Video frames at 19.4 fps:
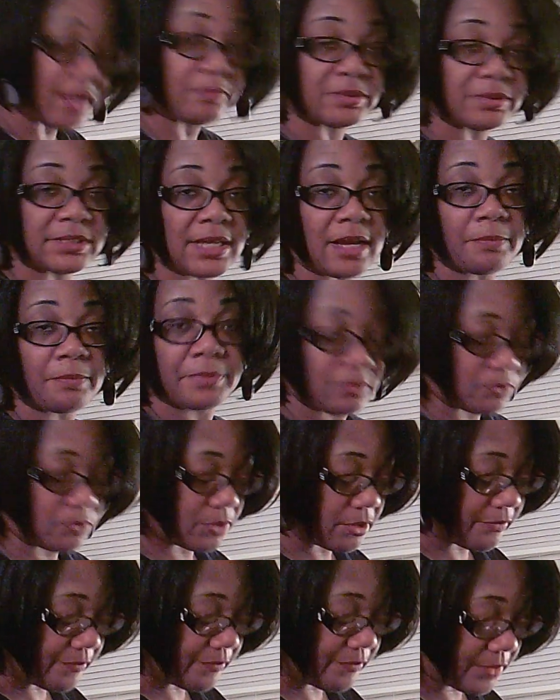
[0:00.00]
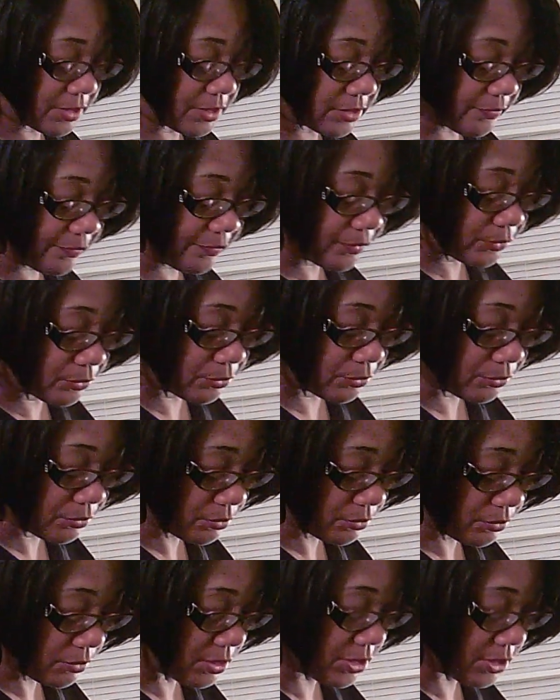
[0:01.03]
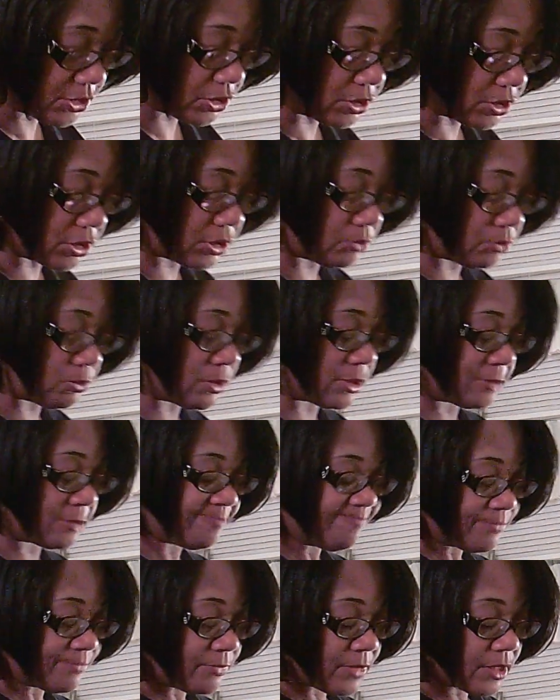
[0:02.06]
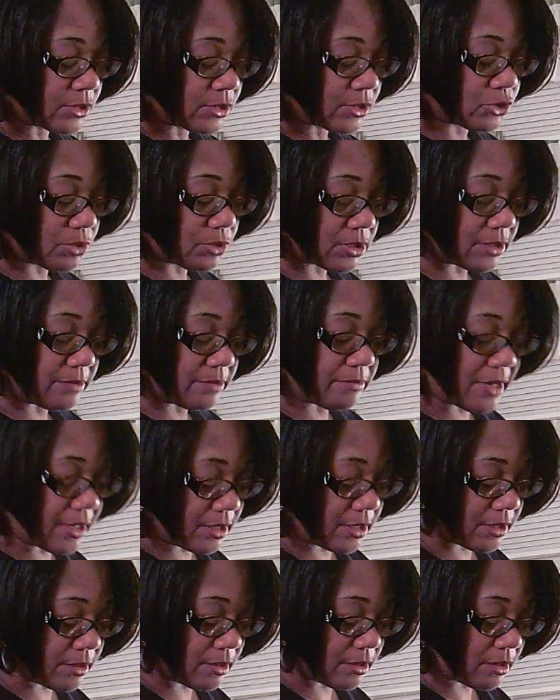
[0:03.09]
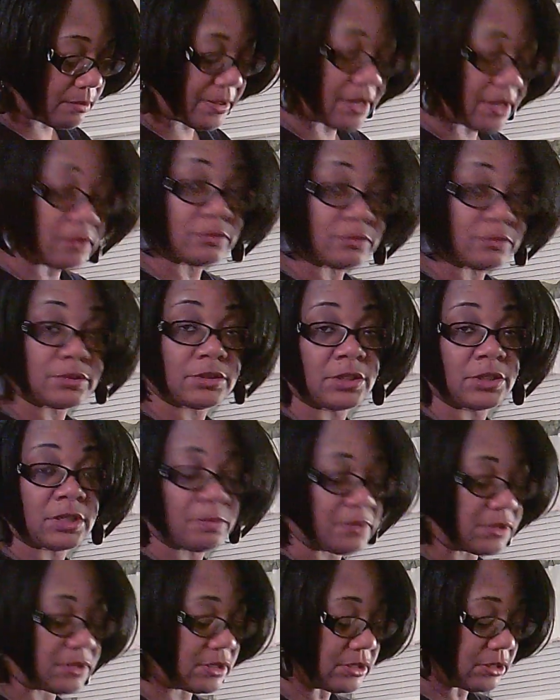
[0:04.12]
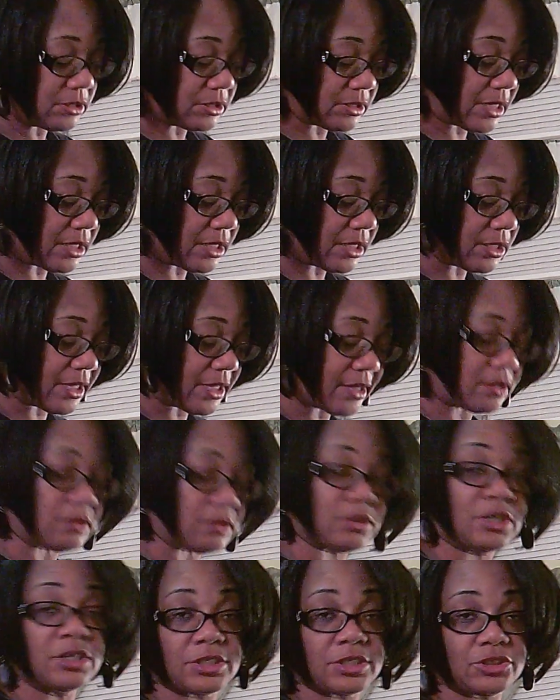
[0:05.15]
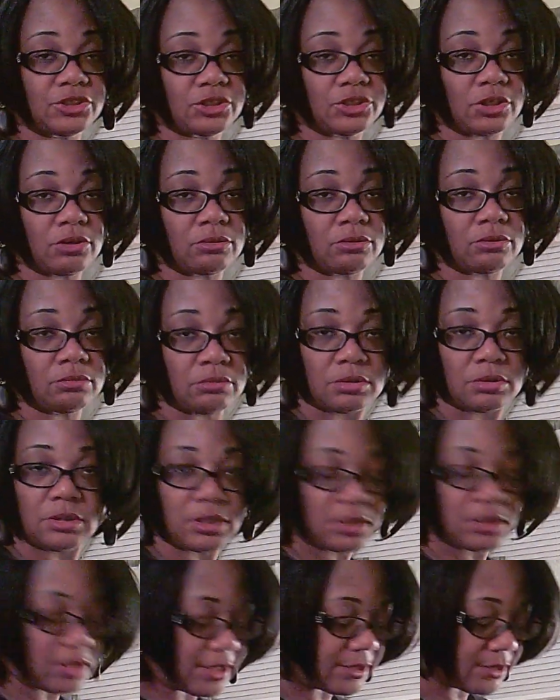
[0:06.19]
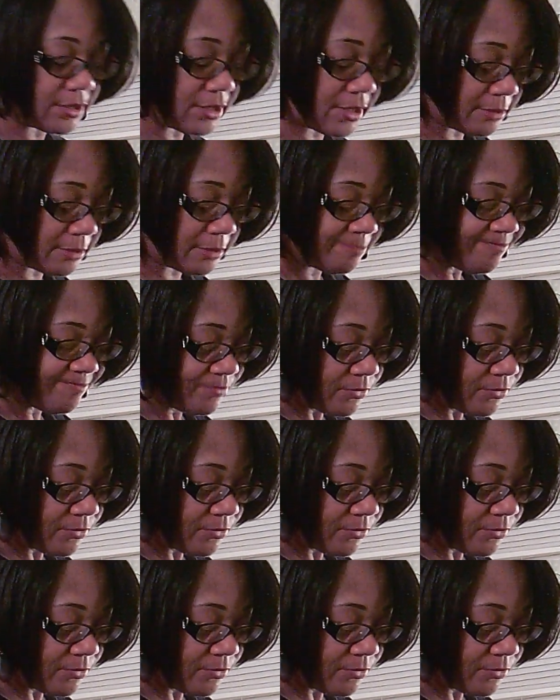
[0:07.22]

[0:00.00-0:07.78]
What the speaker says: a topic when you're fixing food. Unless you just want to strictly make it about cooking. But this is not like a cooking show or nothing like that.